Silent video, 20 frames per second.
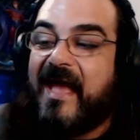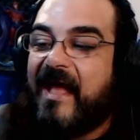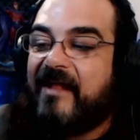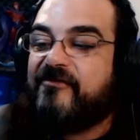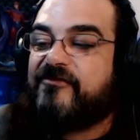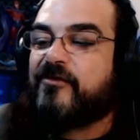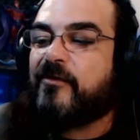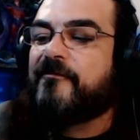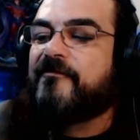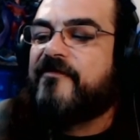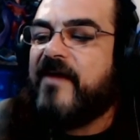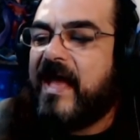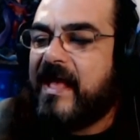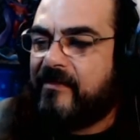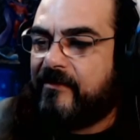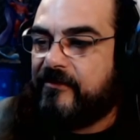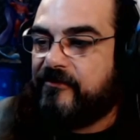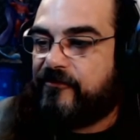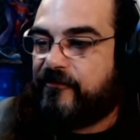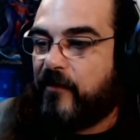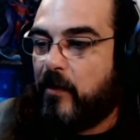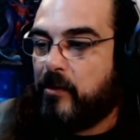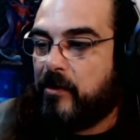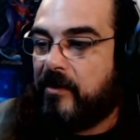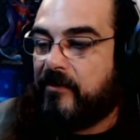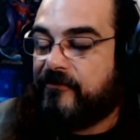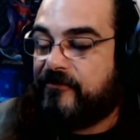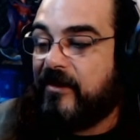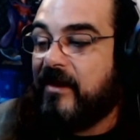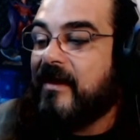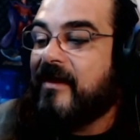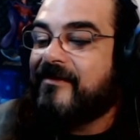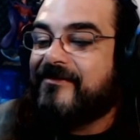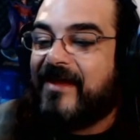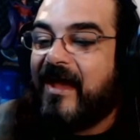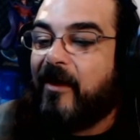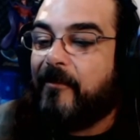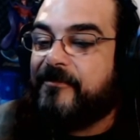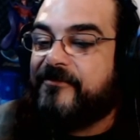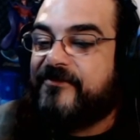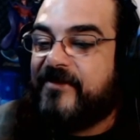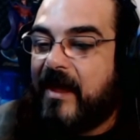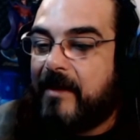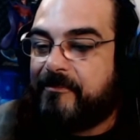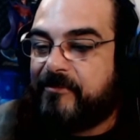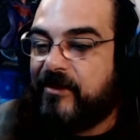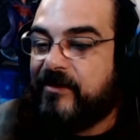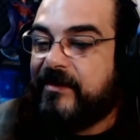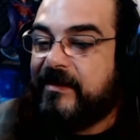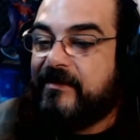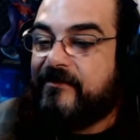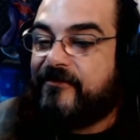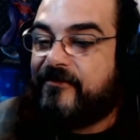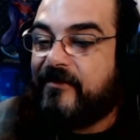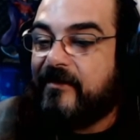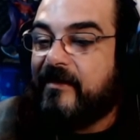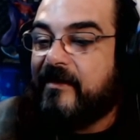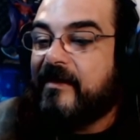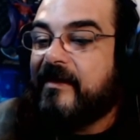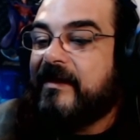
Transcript: and surveillance photos to help deputies